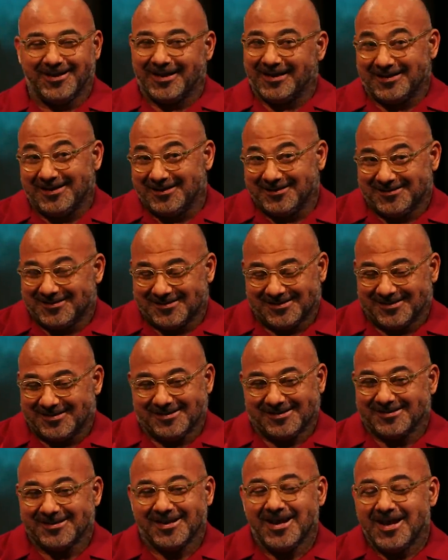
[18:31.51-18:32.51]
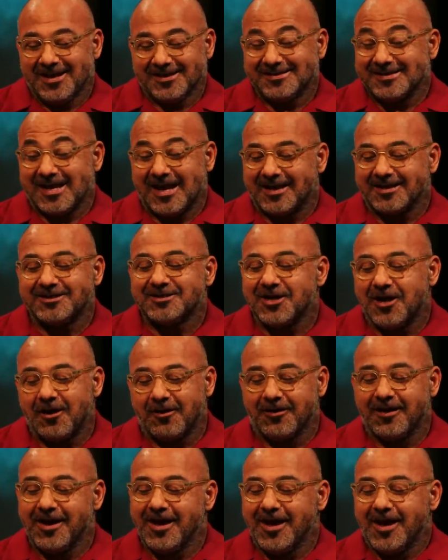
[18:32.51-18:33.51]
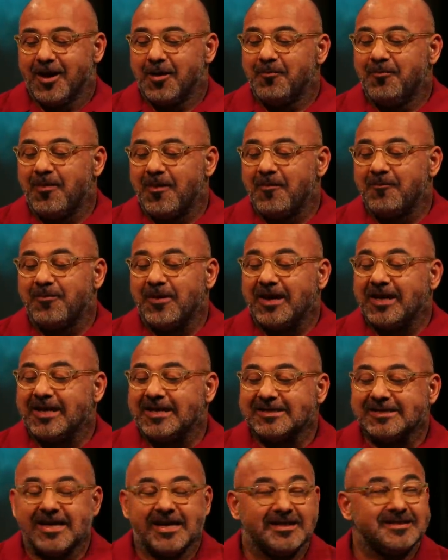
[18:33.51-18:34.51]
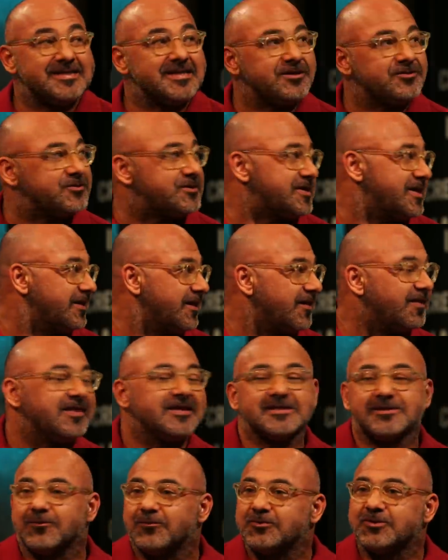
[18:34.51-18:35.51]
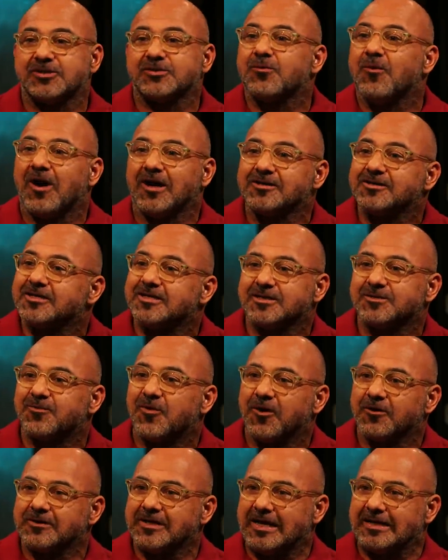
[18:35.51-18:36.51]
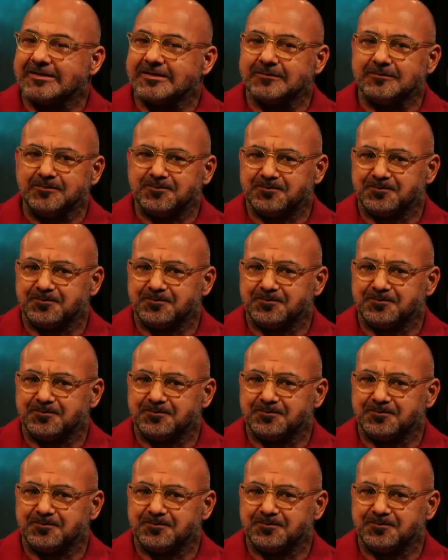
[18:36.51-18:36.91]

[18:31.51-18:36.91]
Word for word: it's, yeah. it's, it's not a joke. Yeah. But, but it, it's interesting. Like this, just watching this protest,